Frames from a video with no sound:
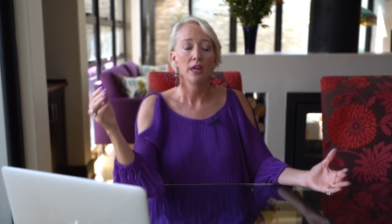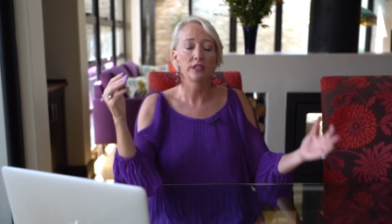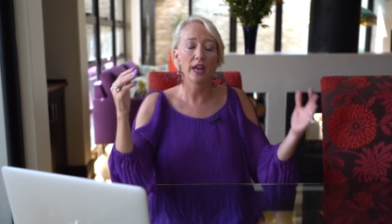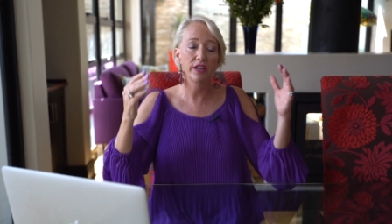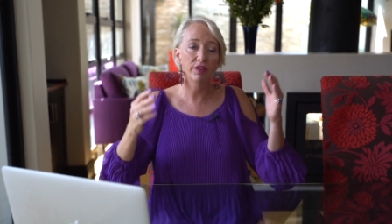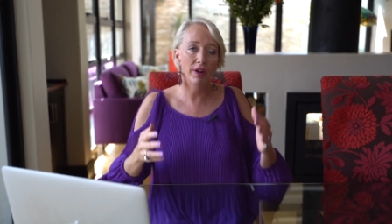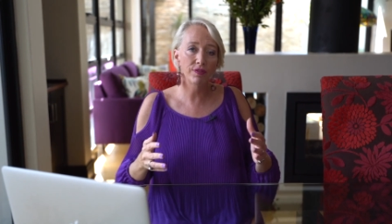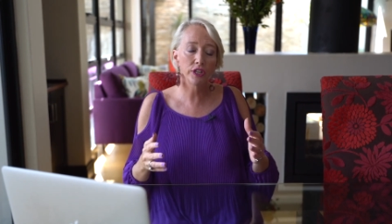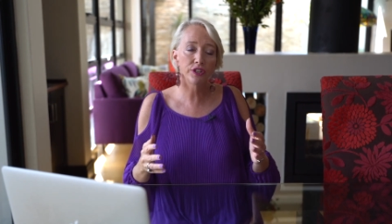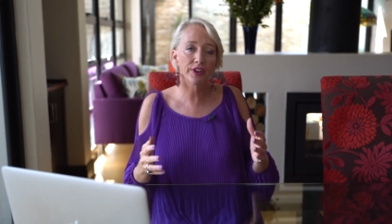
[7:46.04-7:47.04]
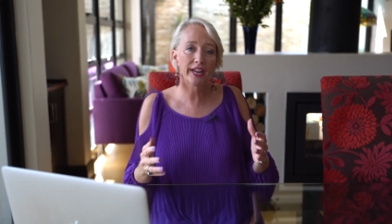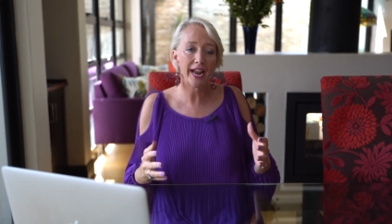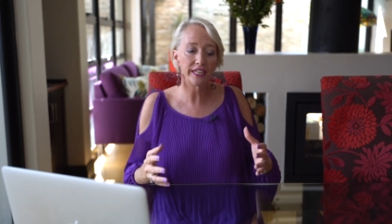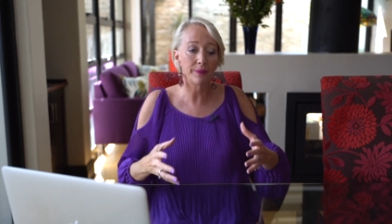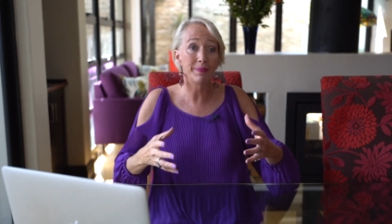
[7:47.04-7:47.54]
So,
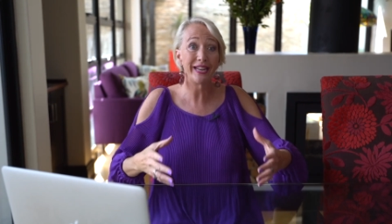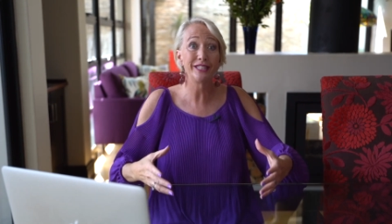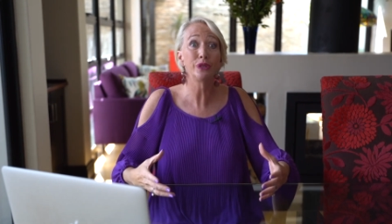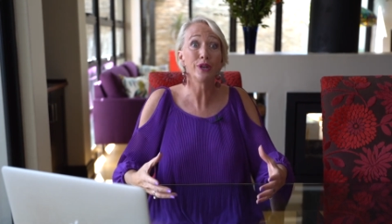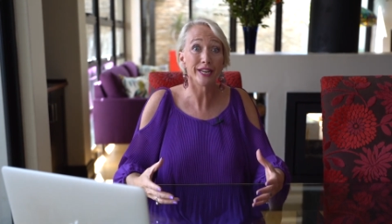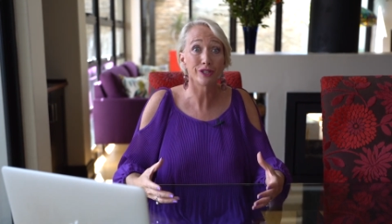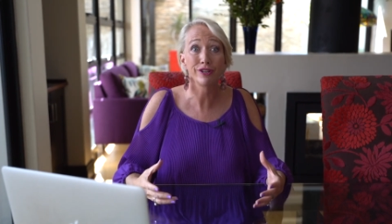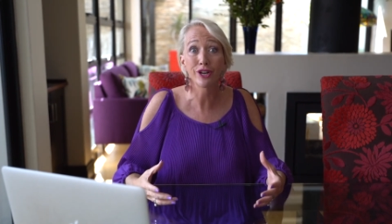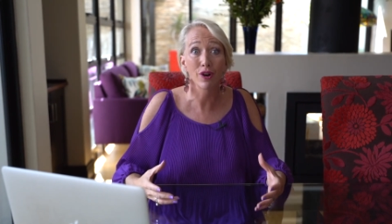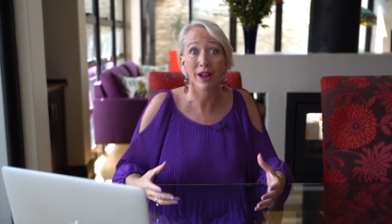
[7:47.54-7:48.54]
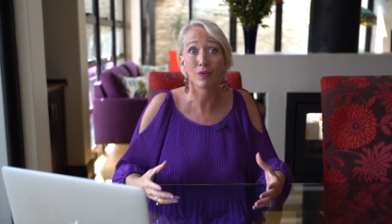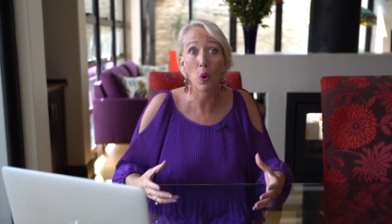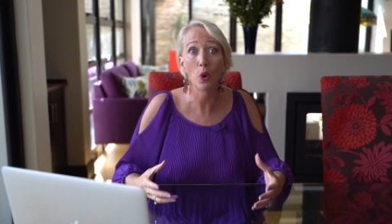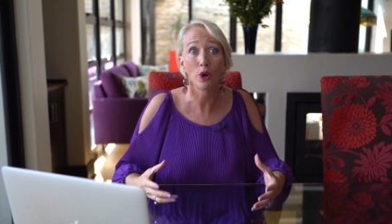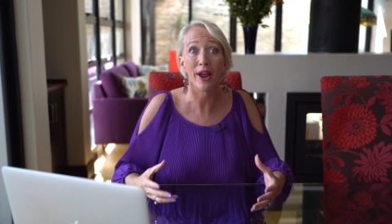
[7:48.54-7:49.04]
diversification means you literally don't have
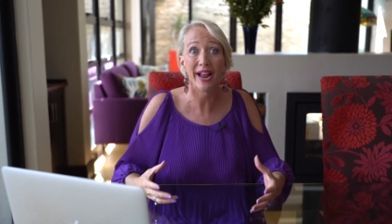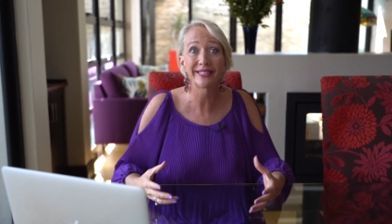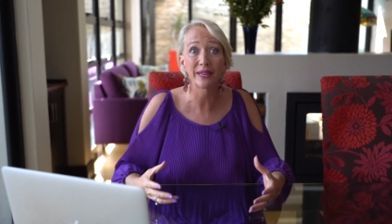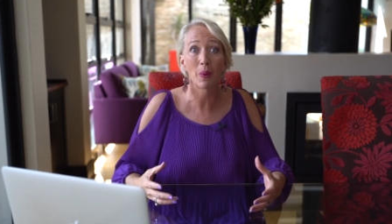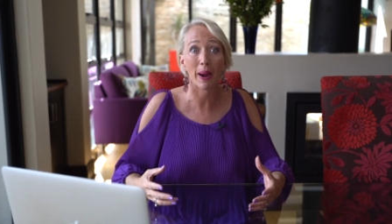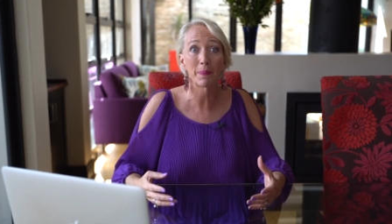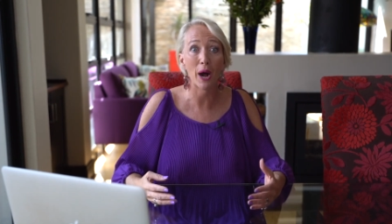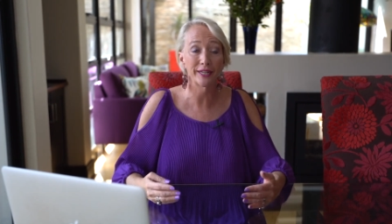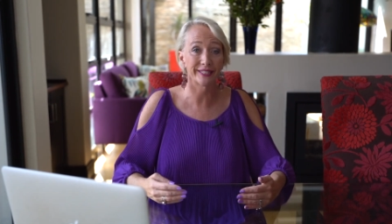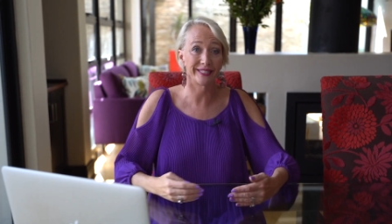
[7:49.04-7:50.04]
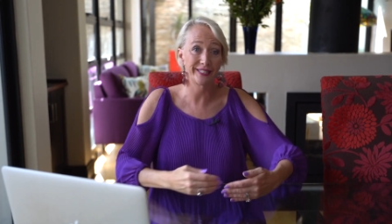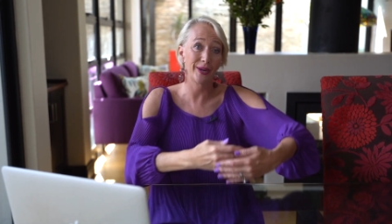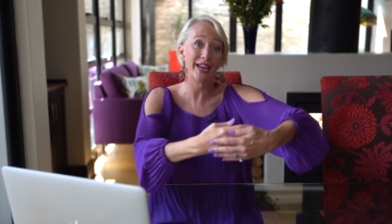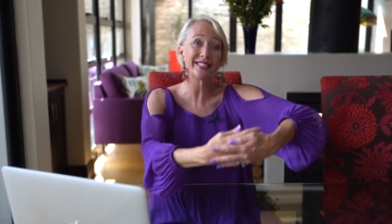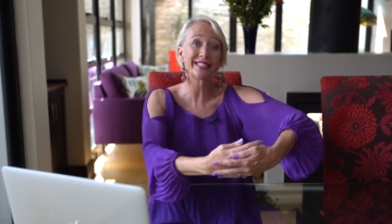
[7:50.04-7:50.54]
all your eggs in one basket. So,
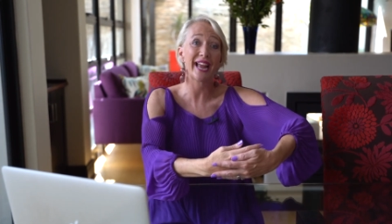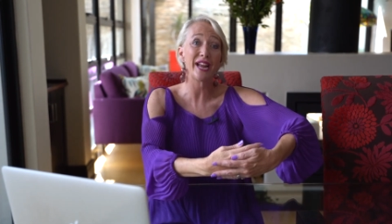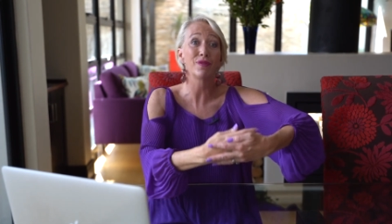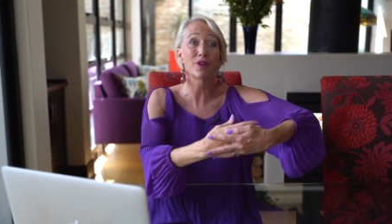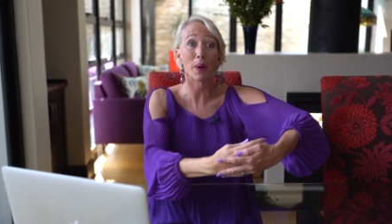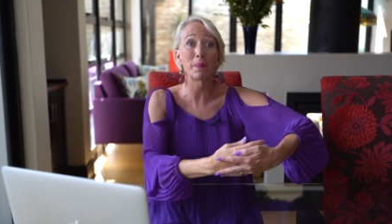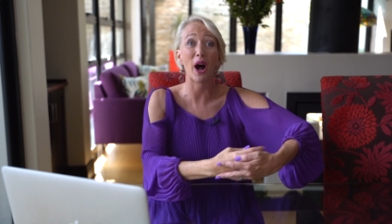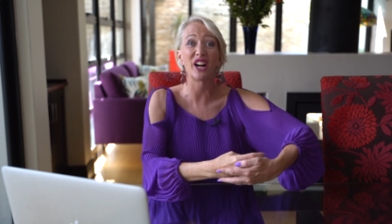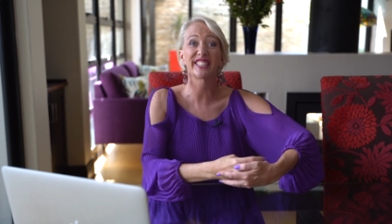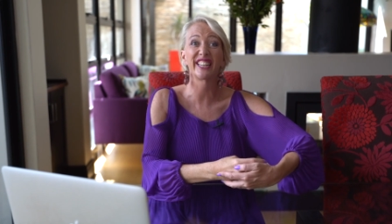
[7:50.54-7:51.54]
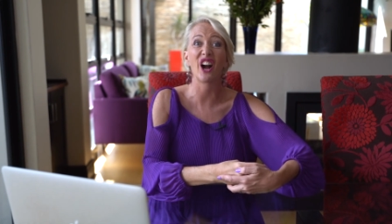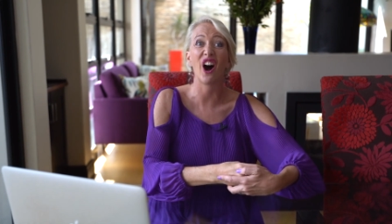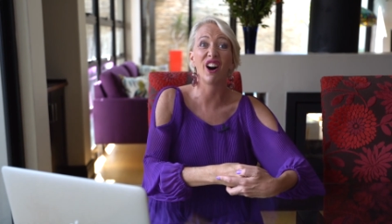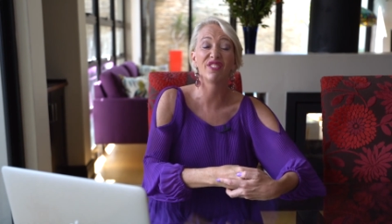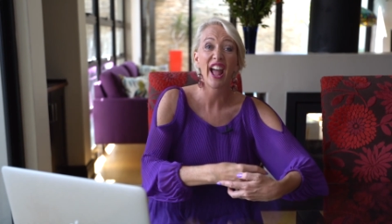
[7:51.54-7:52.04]
let's say you've got a basket
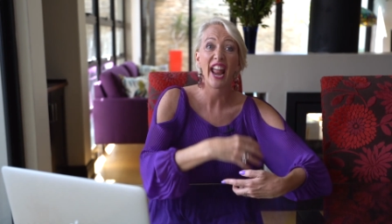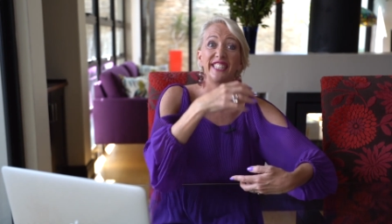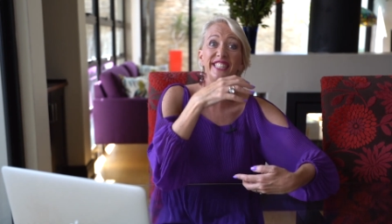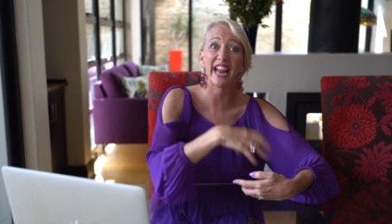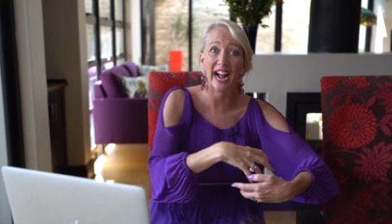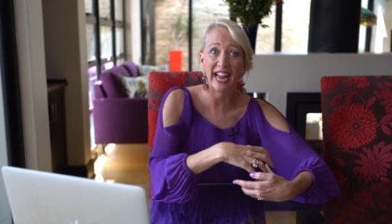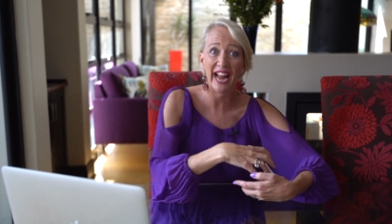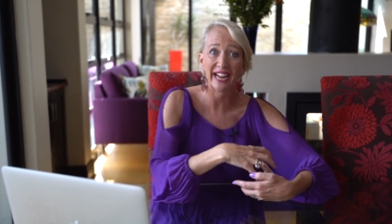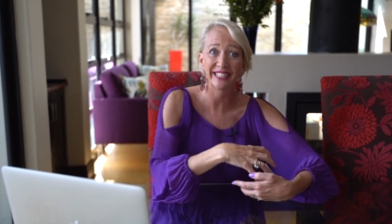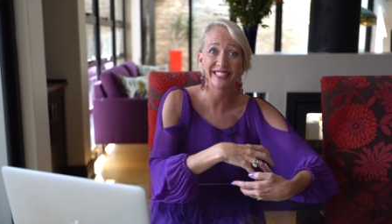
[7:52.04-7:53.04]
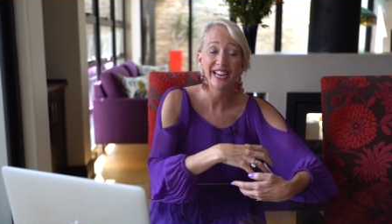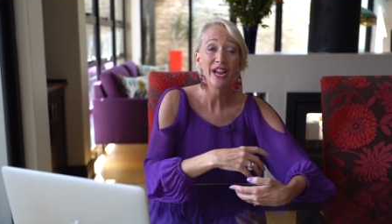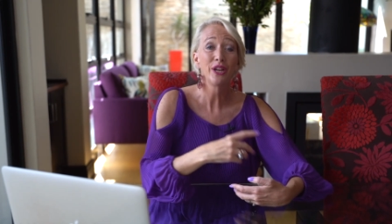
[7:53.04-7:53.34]
of duck eggs.